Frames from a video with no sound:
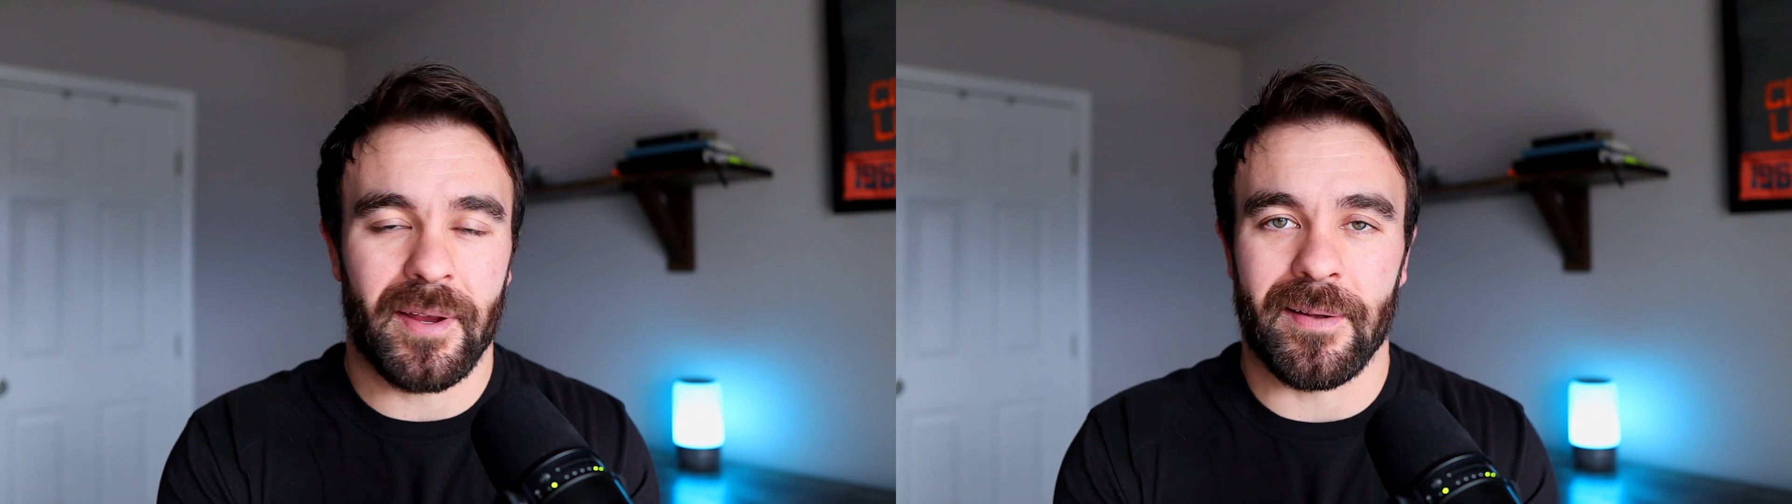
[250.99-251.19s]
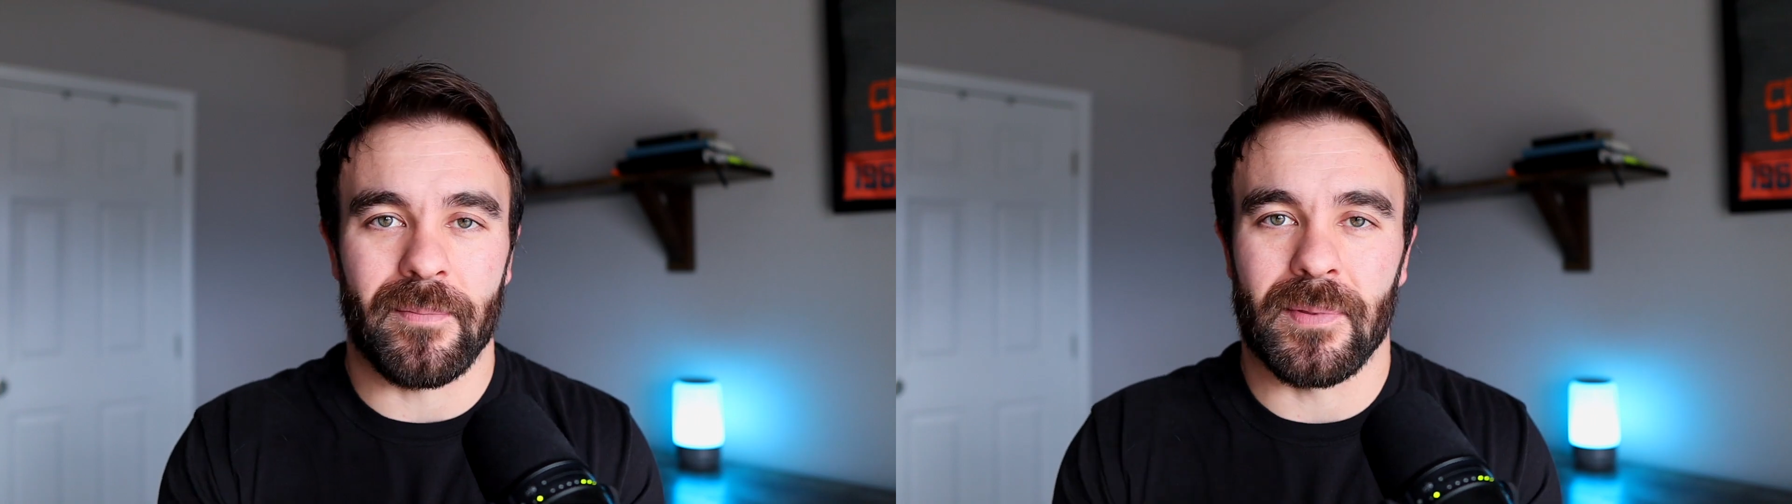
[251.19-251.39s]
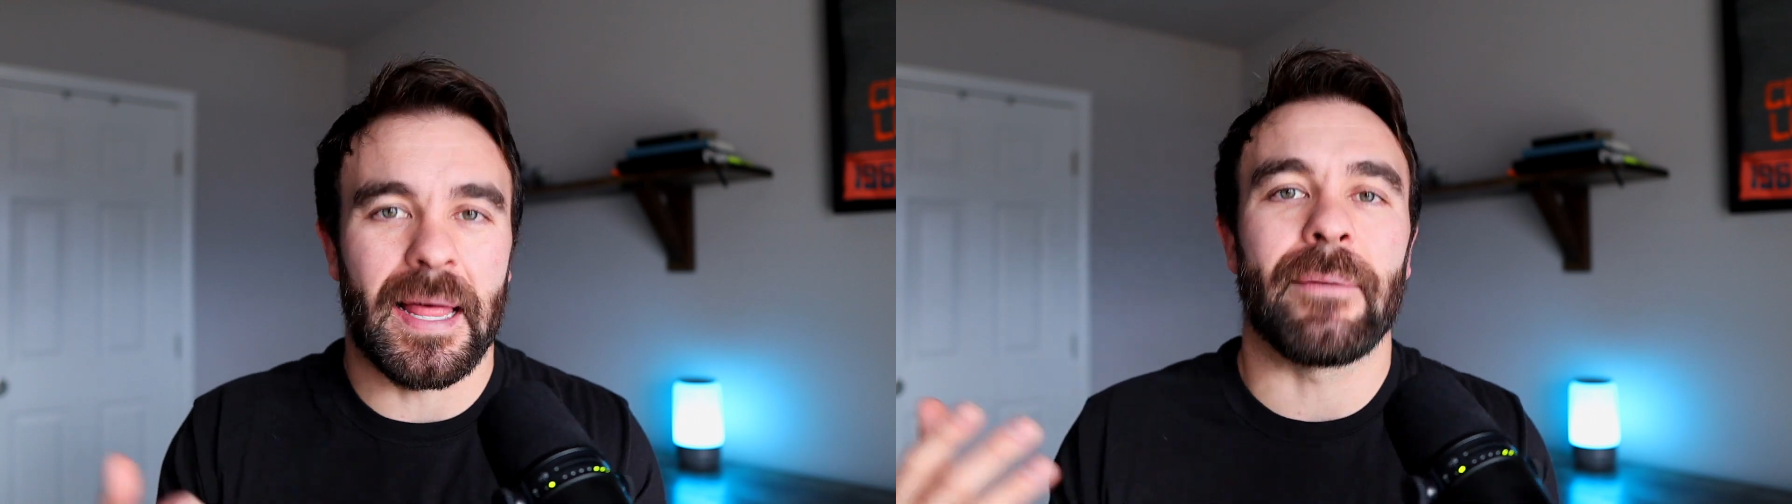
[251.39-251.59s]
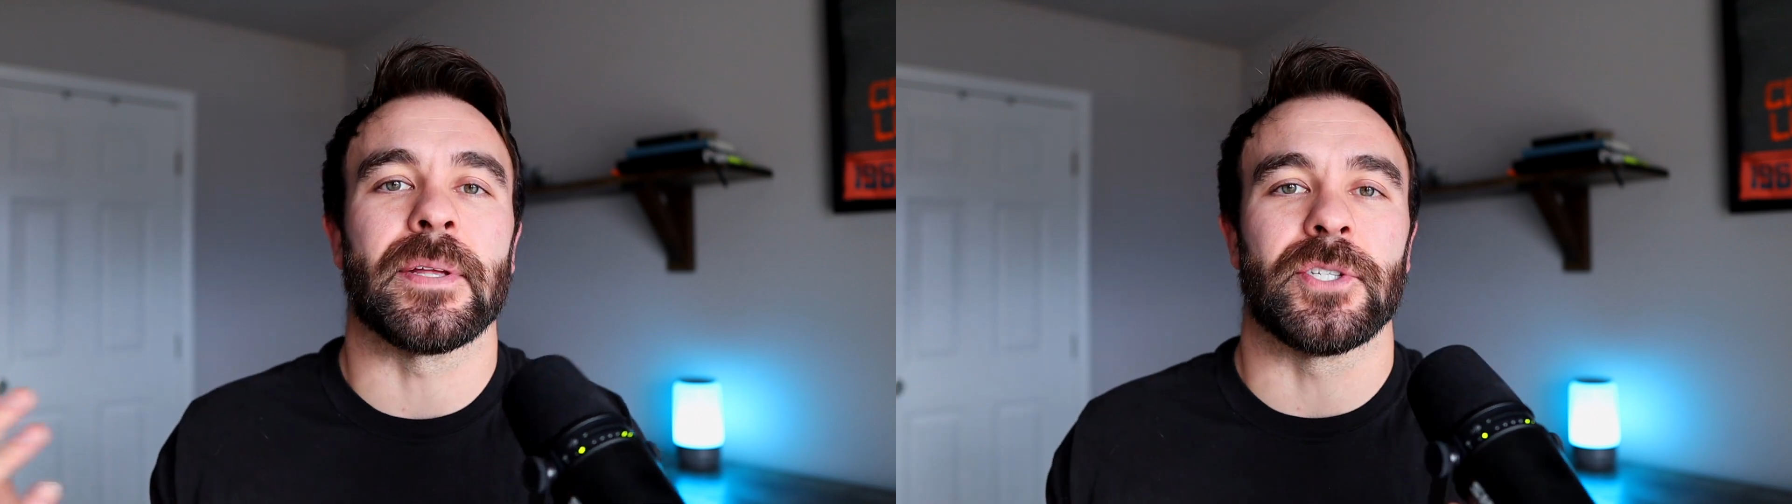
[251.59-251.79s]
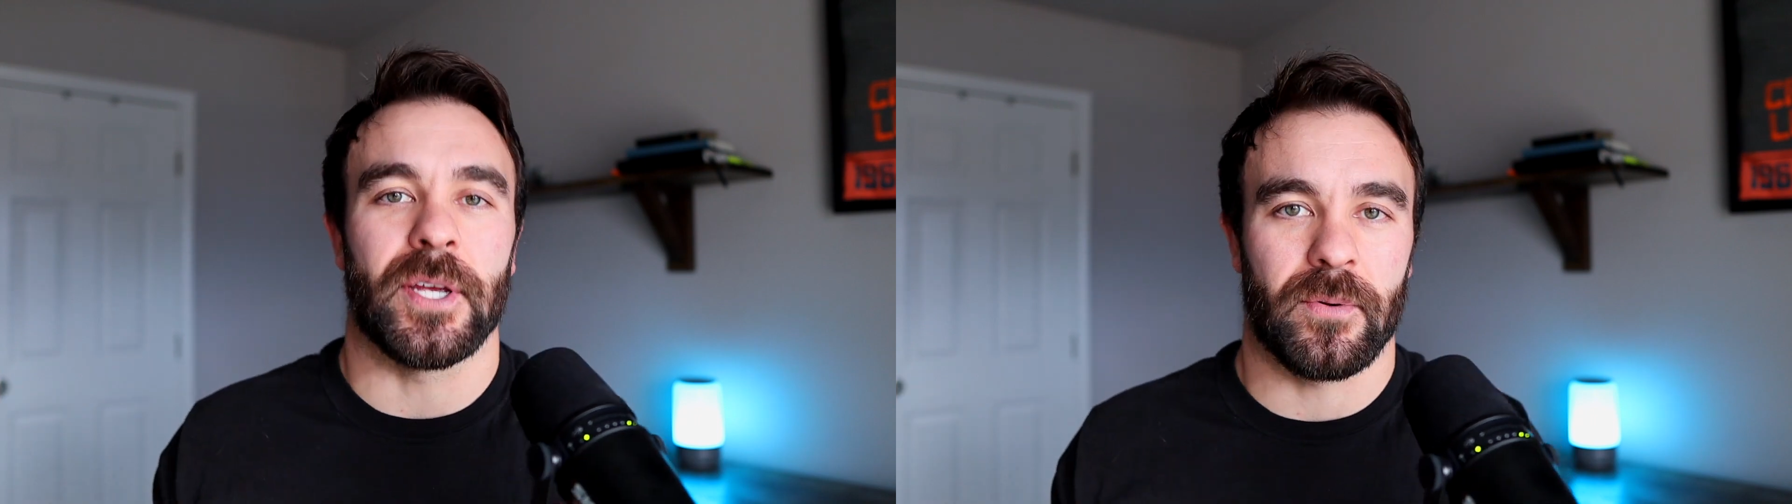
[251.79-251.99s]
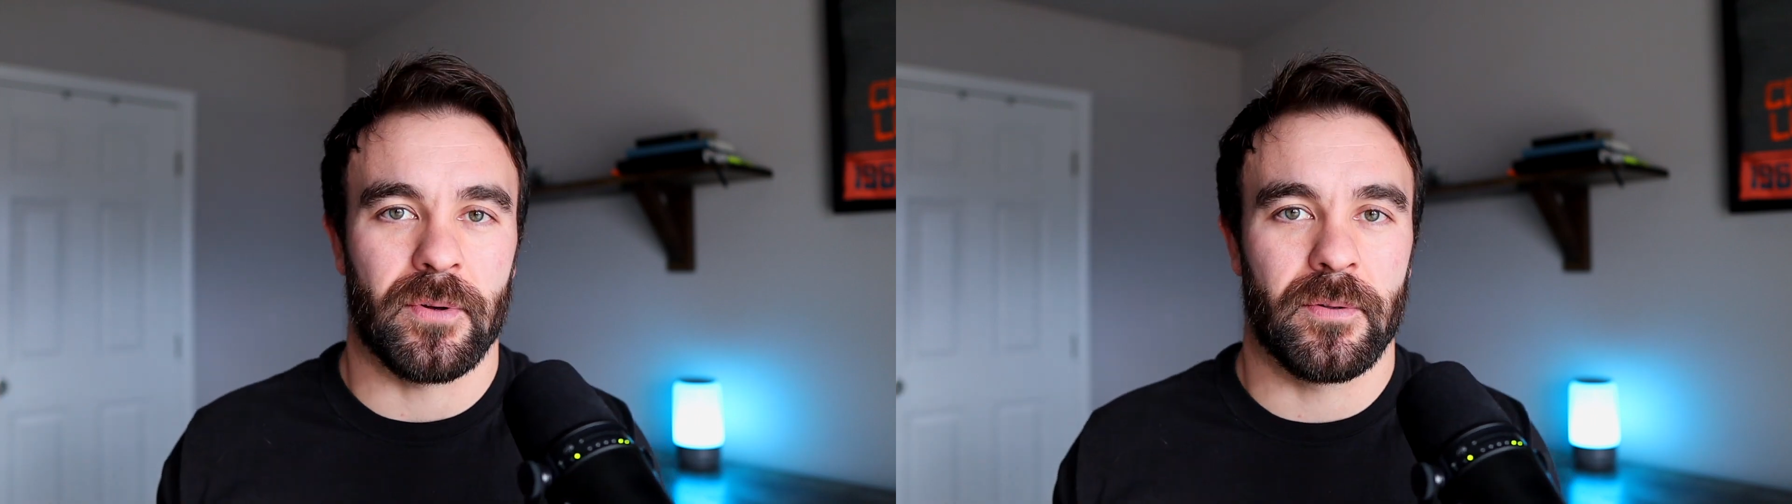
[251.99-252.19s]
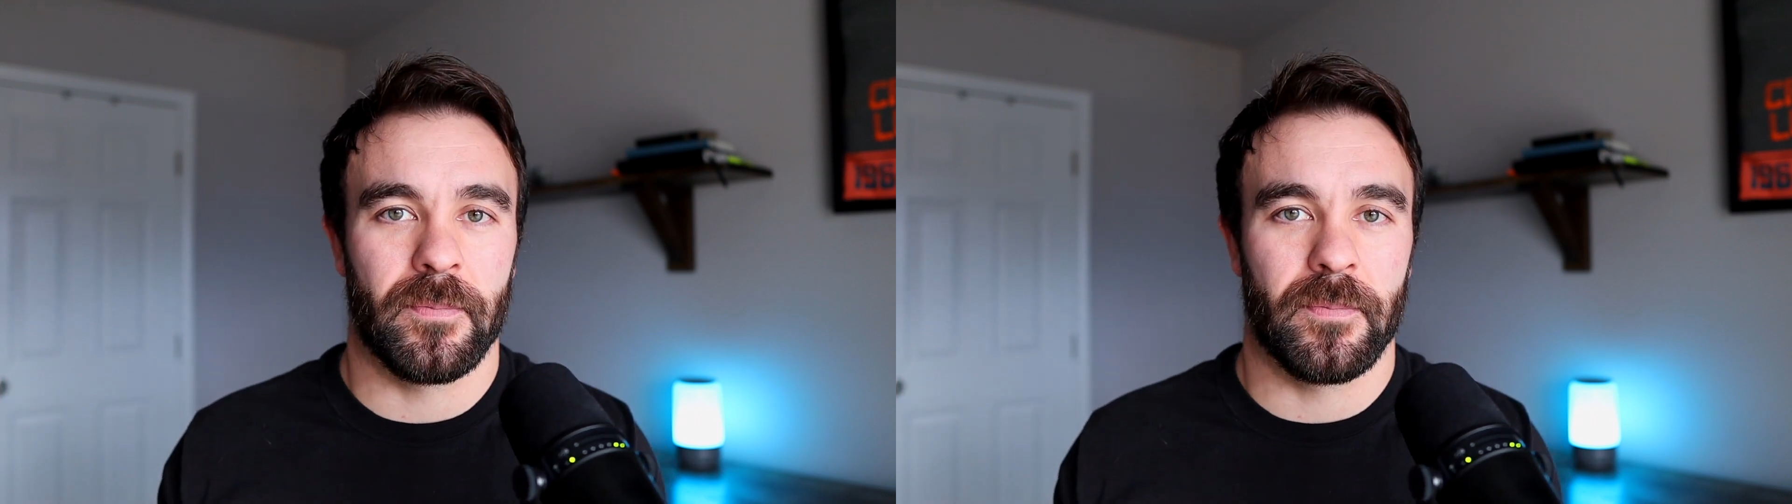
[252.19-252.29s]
and life in general.